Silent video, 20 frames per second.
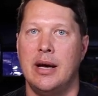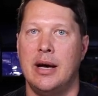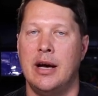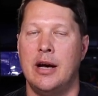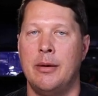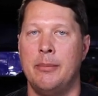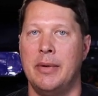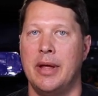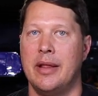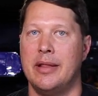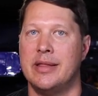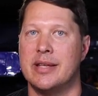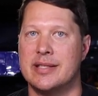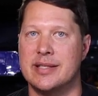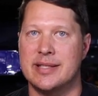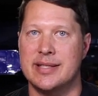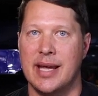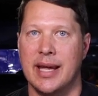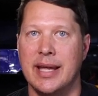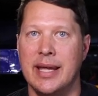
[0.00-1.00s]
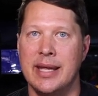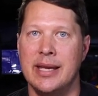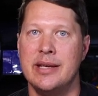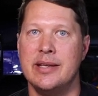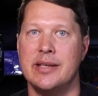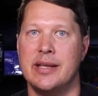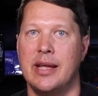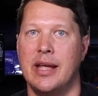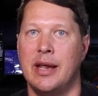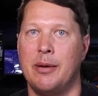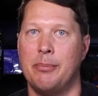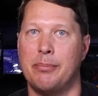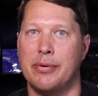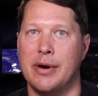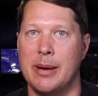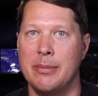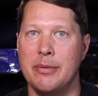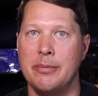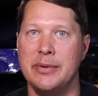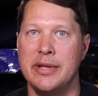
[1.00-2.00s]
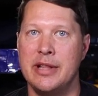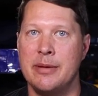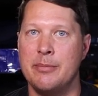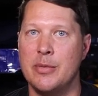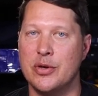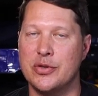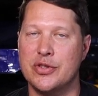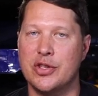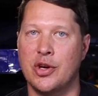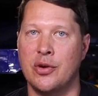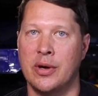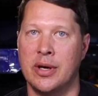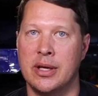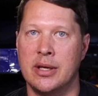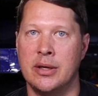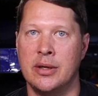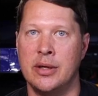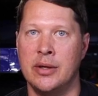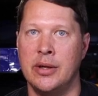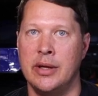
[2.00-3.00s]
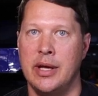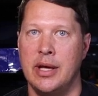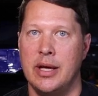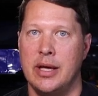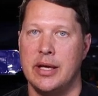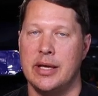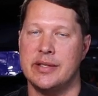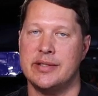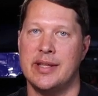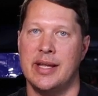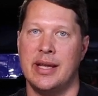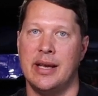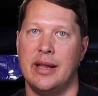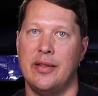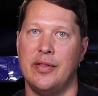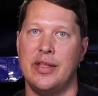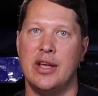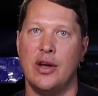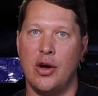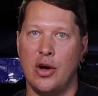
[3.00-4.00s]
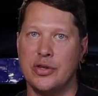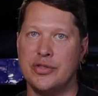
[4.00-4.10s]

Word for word: Um, the second, and probably the most critical, is that the